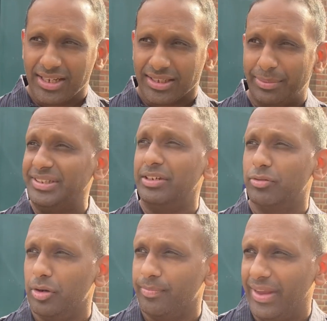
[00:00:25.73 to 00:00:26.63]
committee
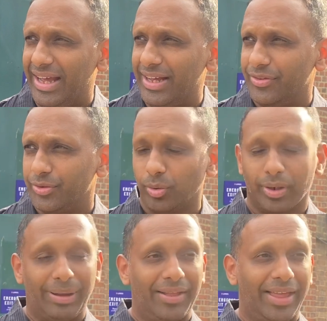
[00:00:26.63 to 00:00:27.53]
room to talk
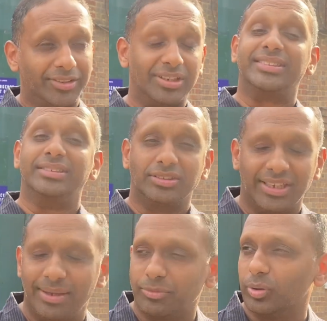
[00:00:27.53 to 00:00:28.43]
about that, to listen to
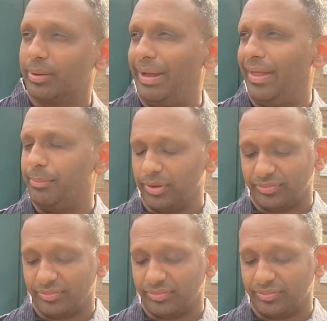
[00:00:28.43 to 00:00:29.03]
him talk about that book.